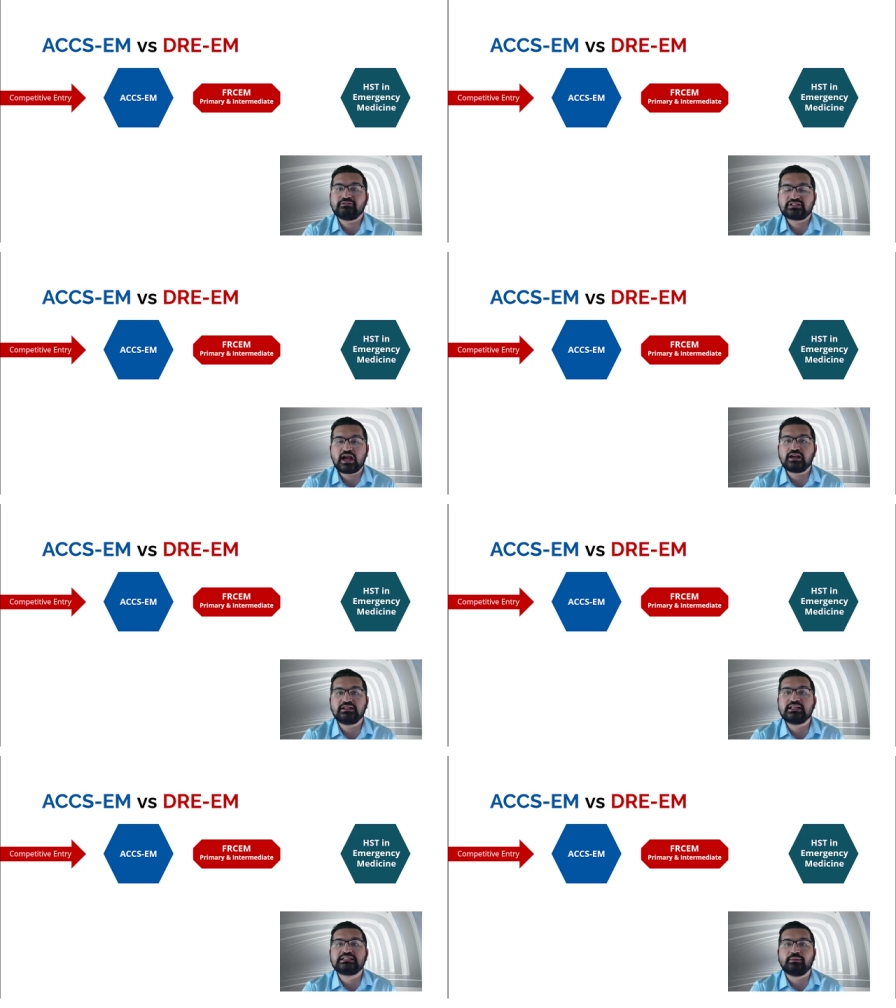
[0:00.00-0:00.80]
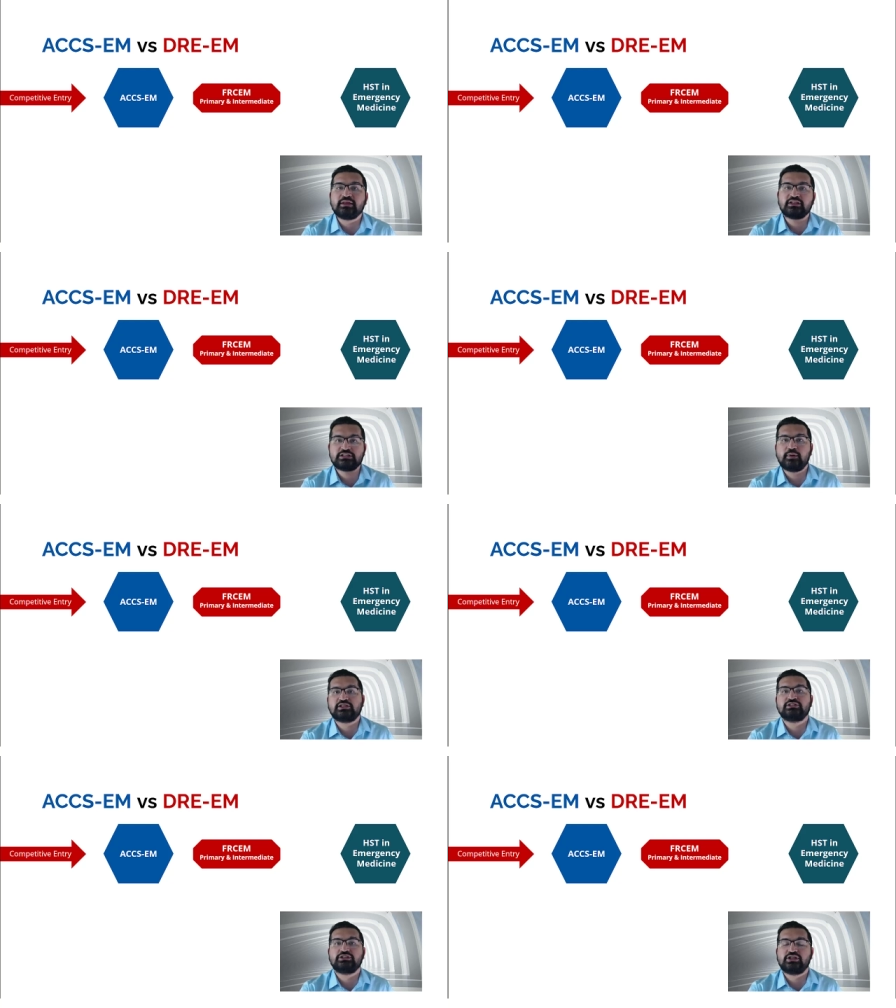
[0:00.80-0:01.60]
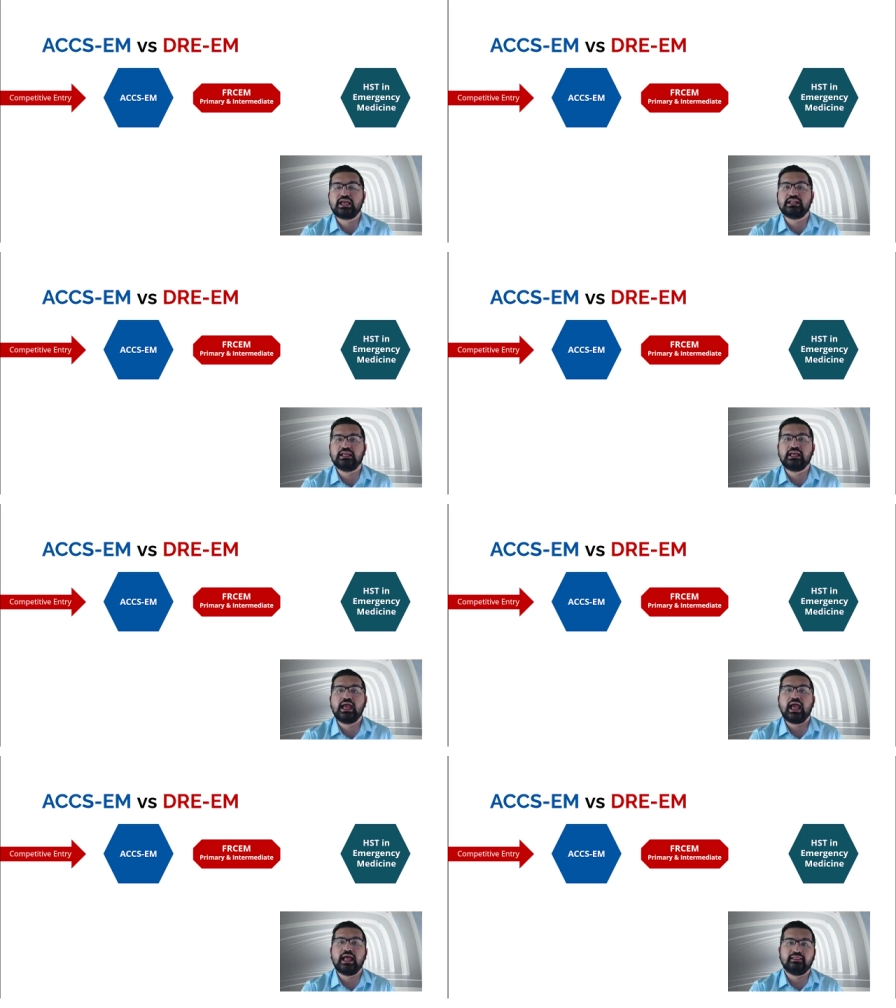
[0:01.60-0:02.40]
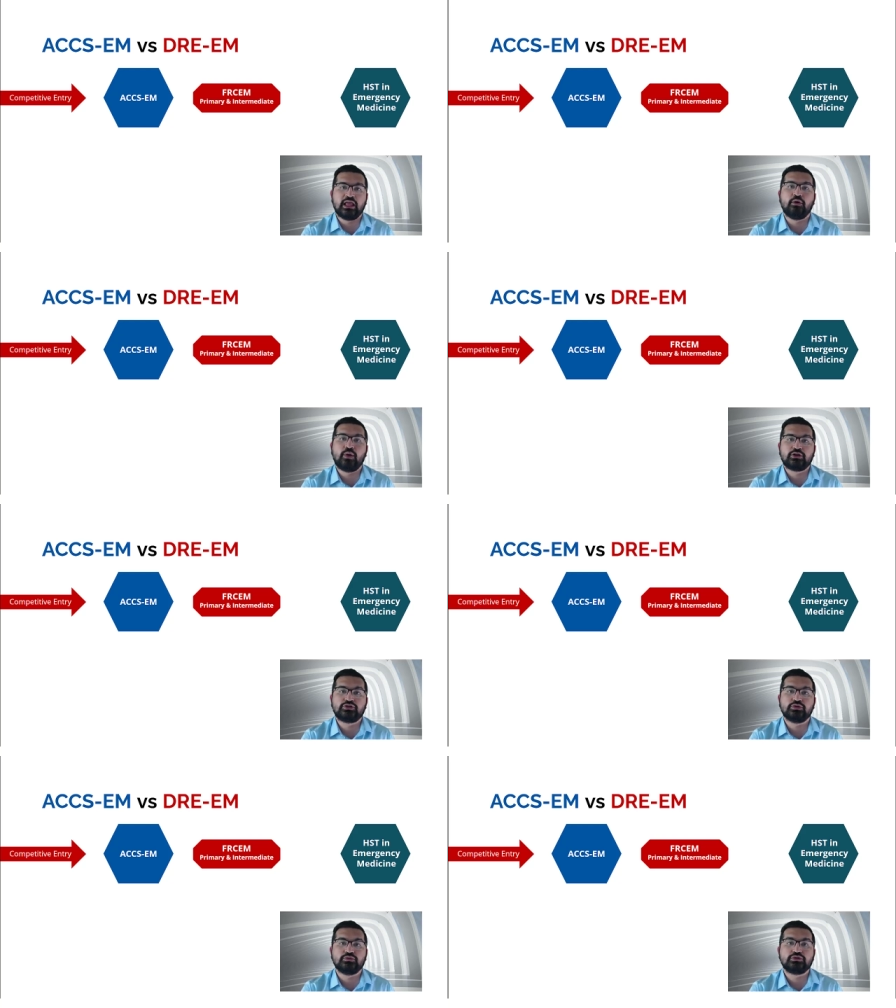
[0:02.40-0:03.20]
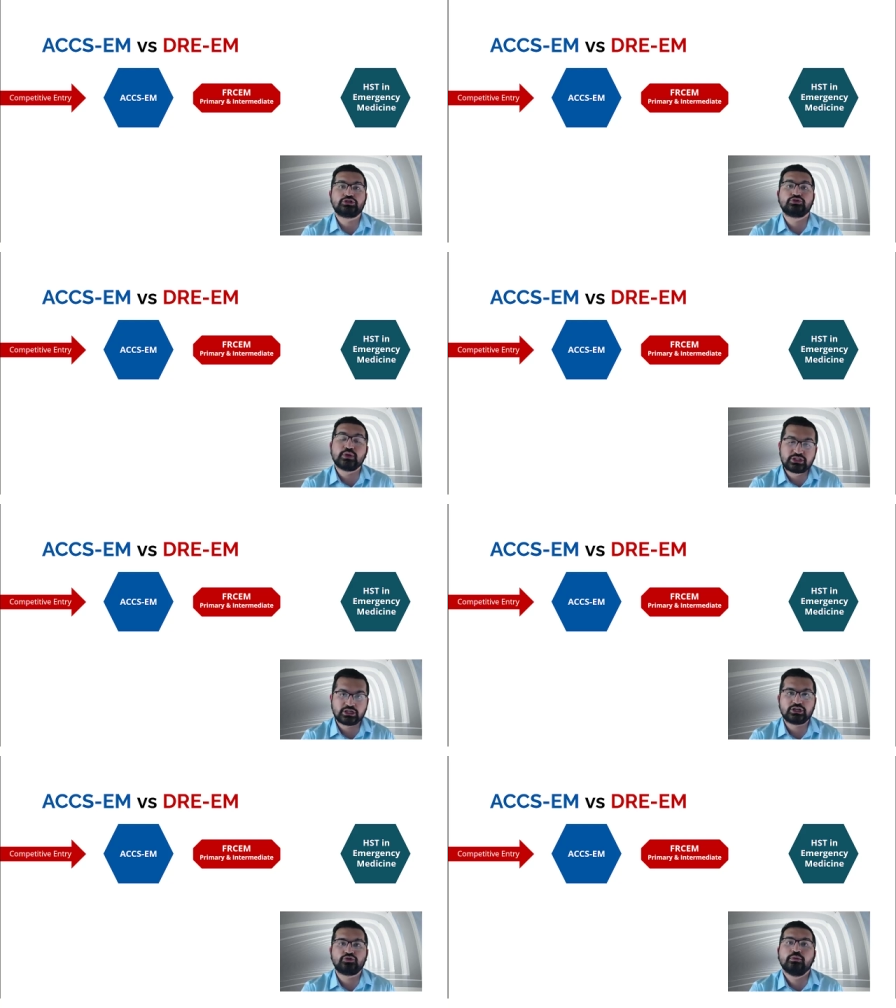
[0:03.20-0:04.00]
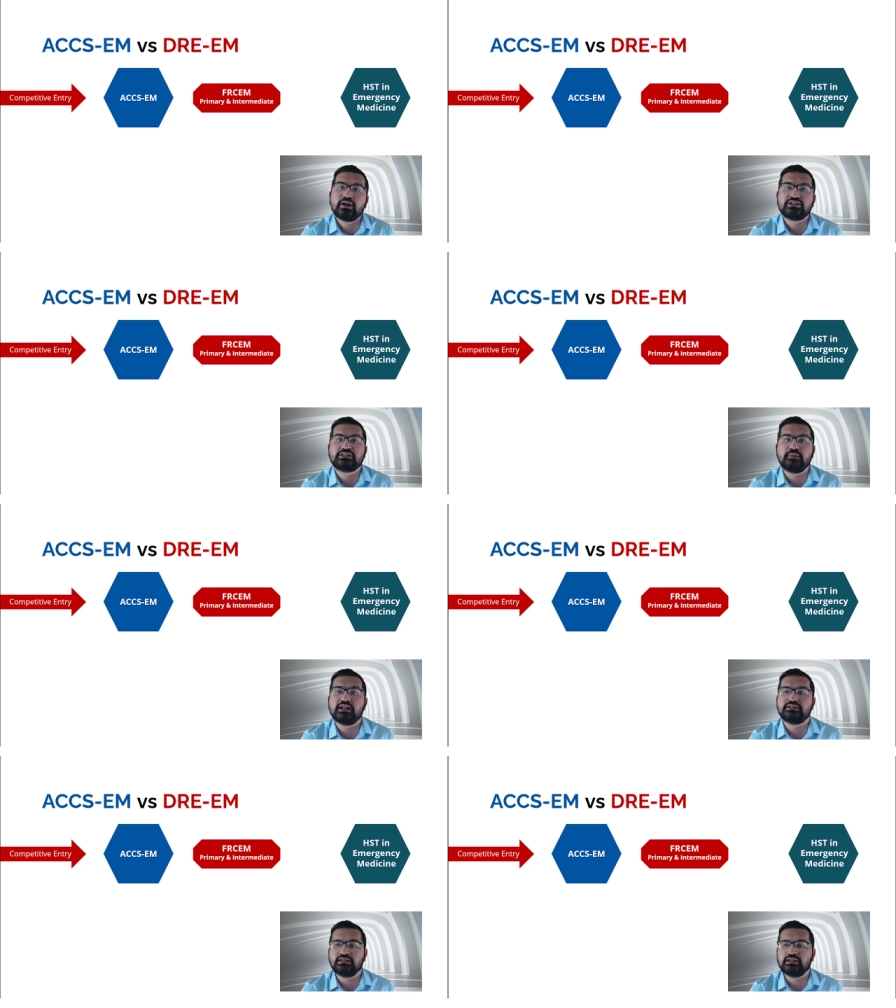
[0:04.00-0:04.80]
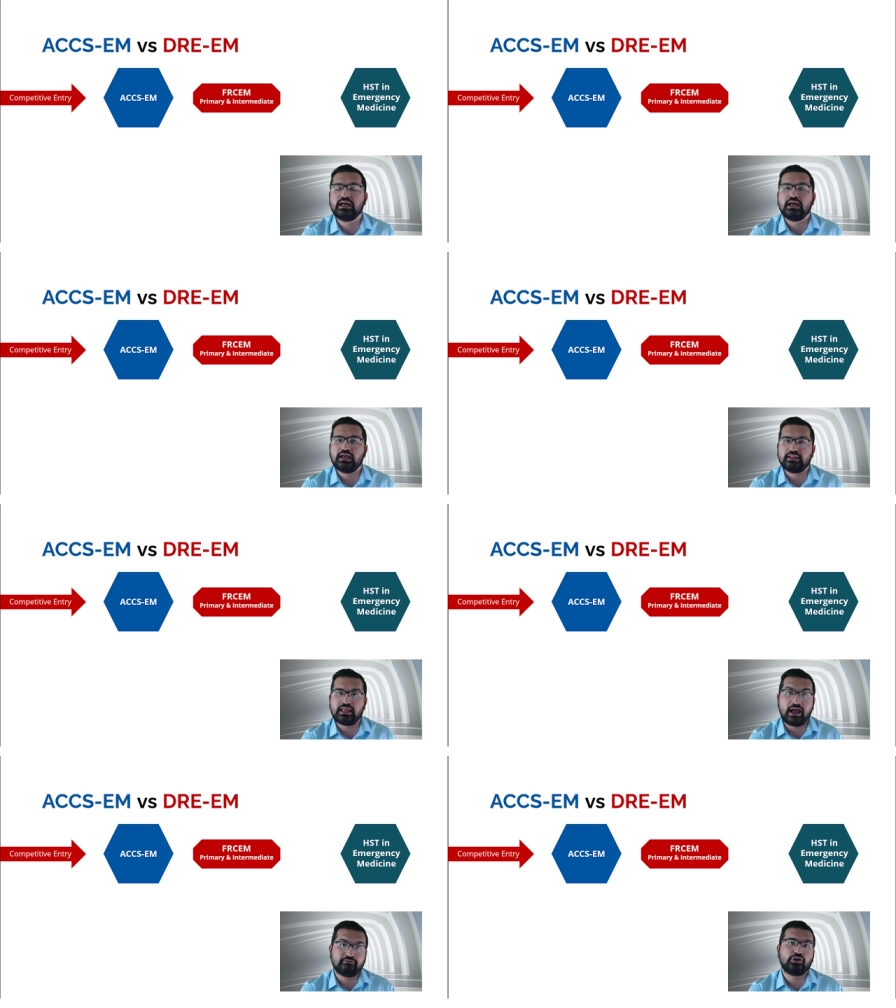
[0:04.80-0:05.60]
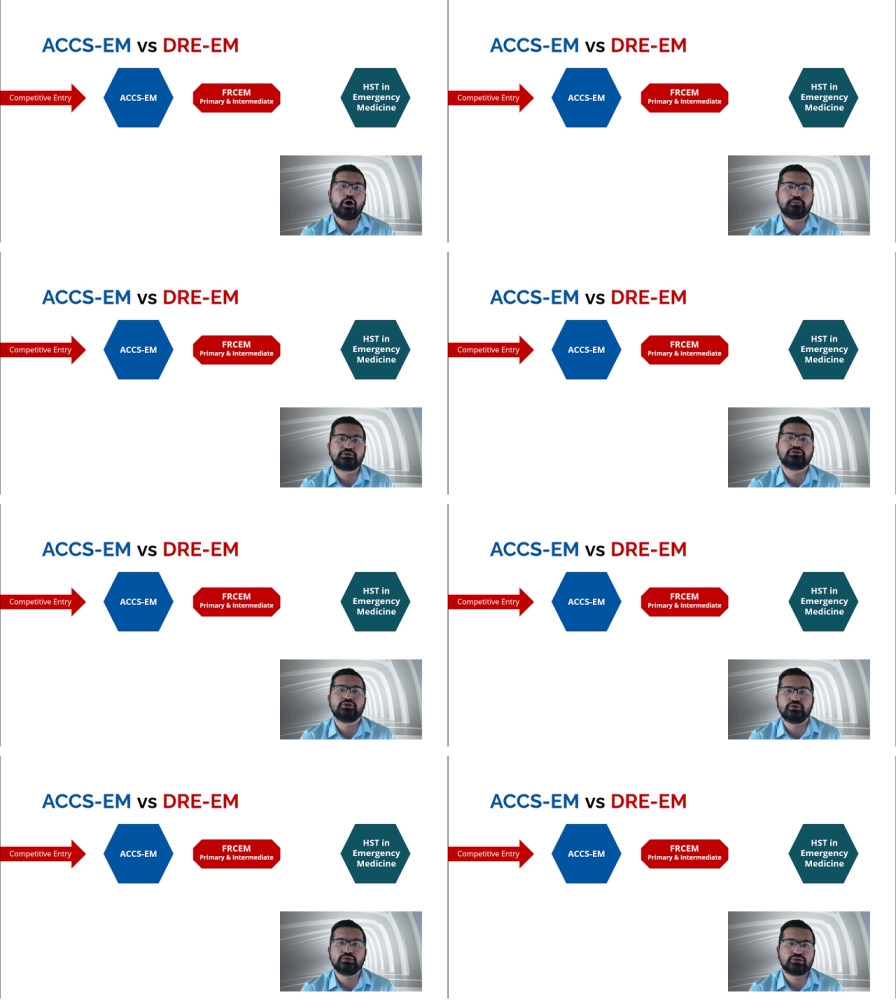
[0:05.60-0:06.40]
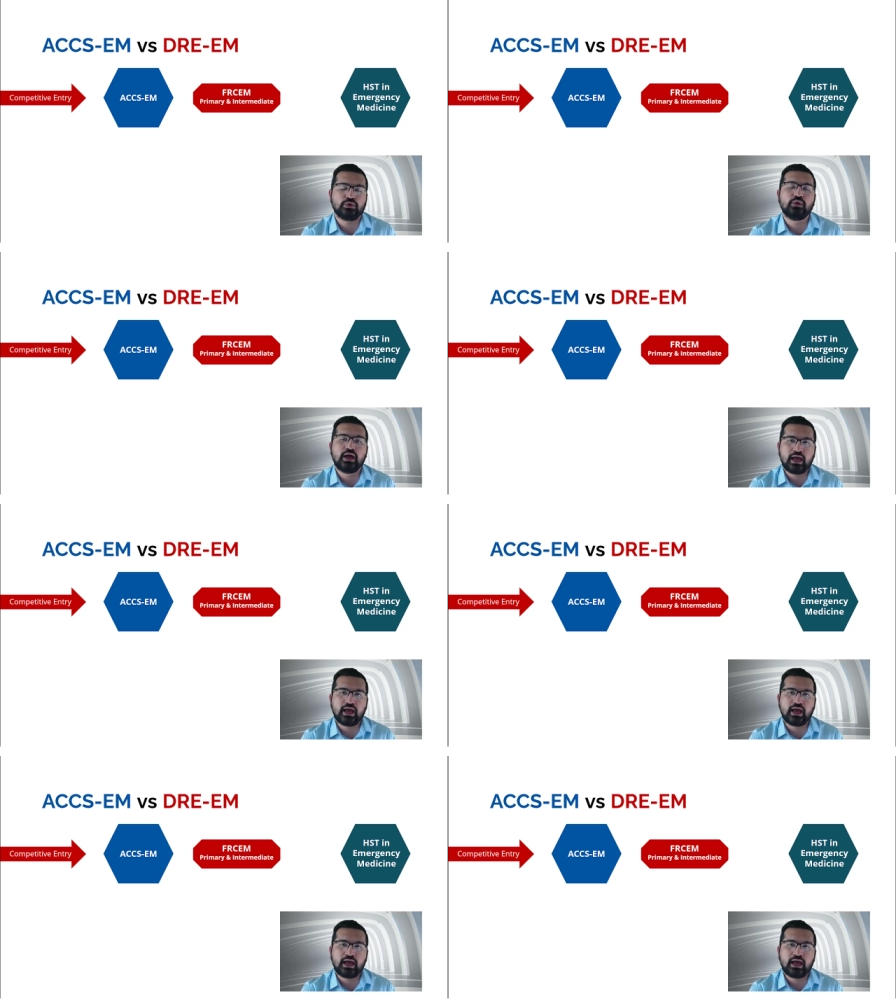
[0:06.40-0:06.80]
started in some other specialty training and they want to switch to emergency medicine they have the option to do so.